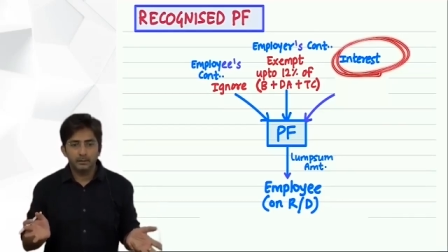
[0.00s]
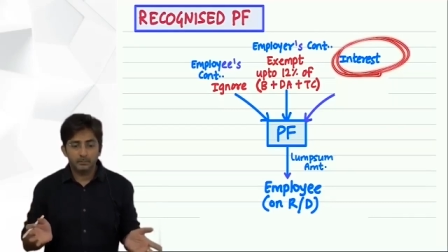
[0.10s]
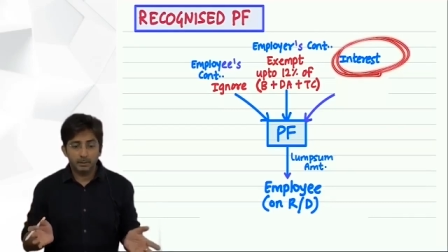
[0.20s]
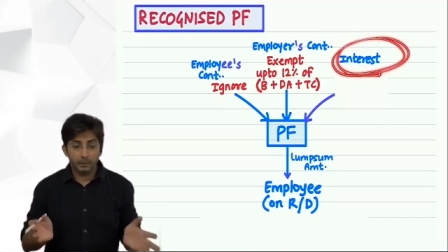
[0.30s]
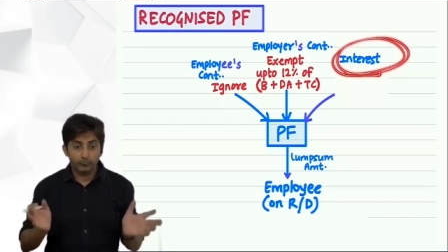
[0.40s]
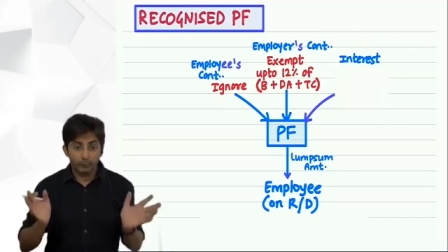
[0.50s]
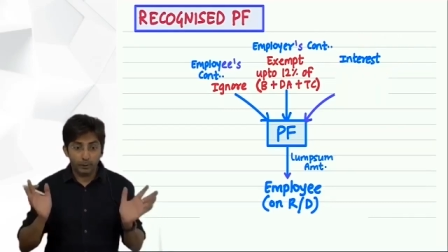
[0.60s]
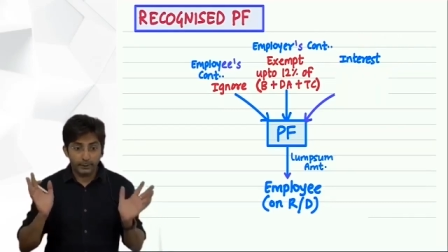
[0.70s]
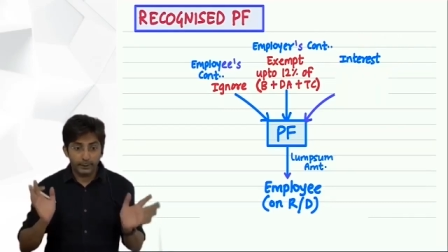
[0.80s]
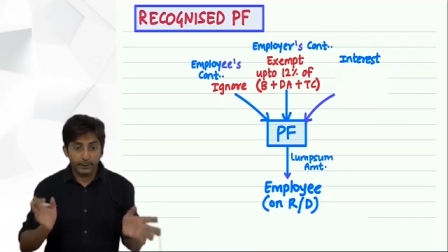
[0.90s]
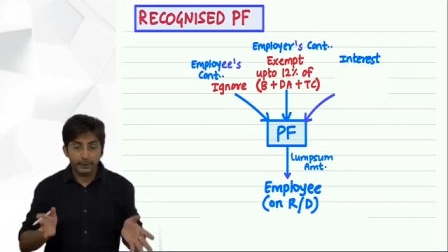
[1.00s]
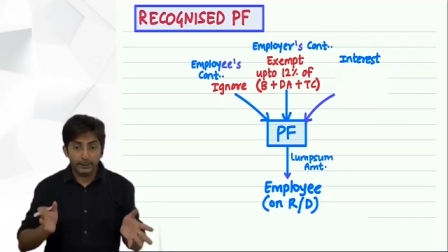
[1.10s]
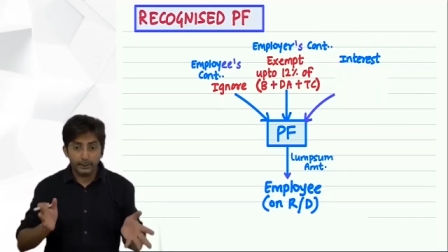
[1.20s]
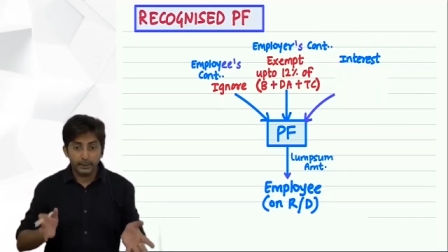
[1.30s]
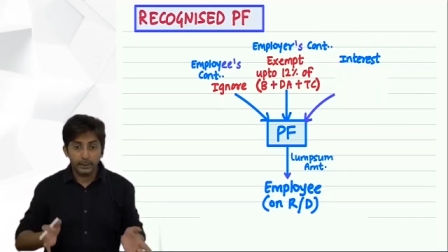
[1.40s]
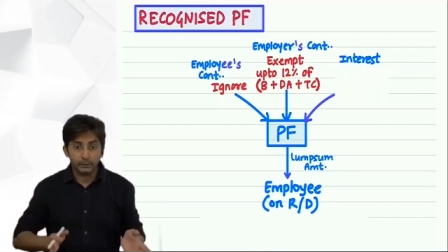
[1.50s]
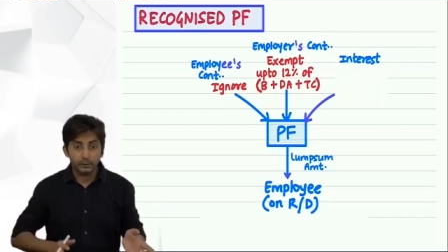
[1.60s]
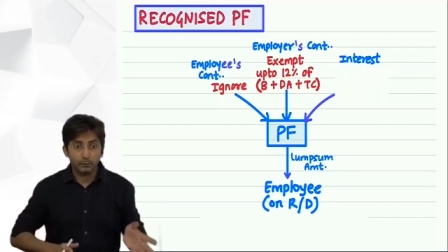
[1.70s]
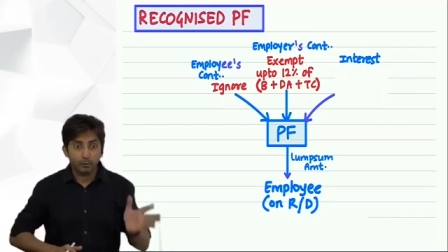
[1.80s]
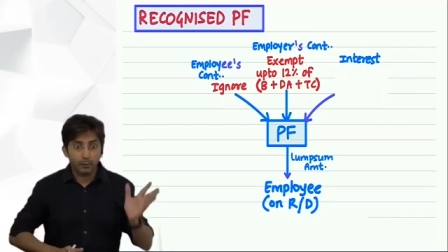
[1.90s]
But if you are getting interest
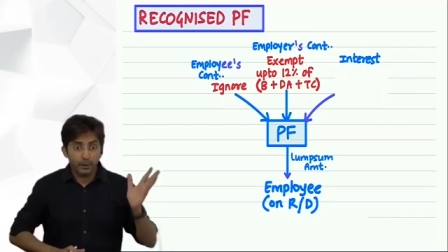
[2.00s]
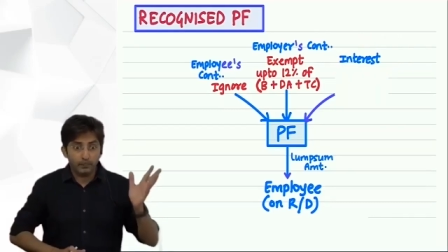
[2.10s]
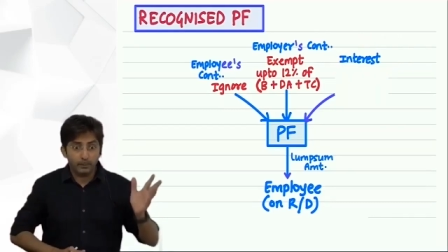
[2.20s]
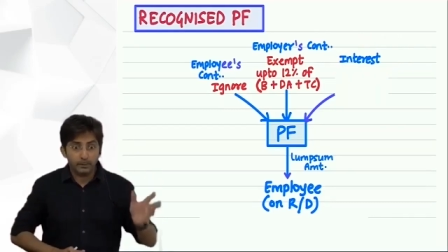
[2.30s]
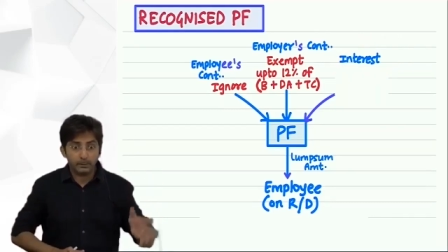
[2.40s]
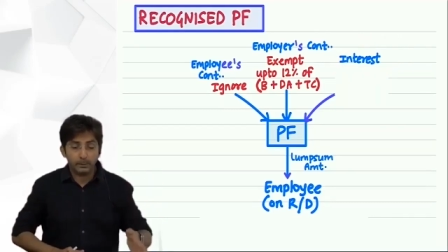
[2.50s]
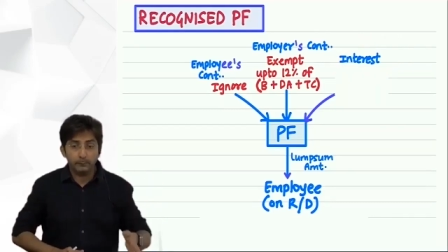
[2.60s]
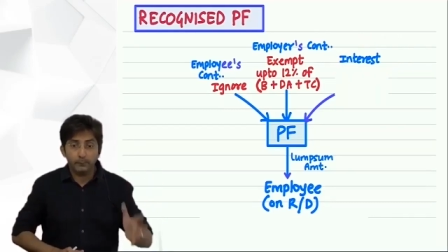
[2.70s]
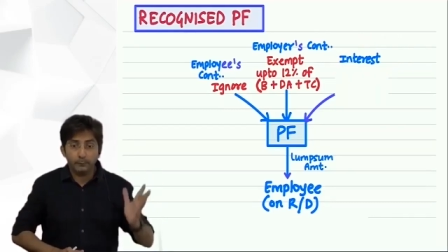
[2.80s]
of 12%,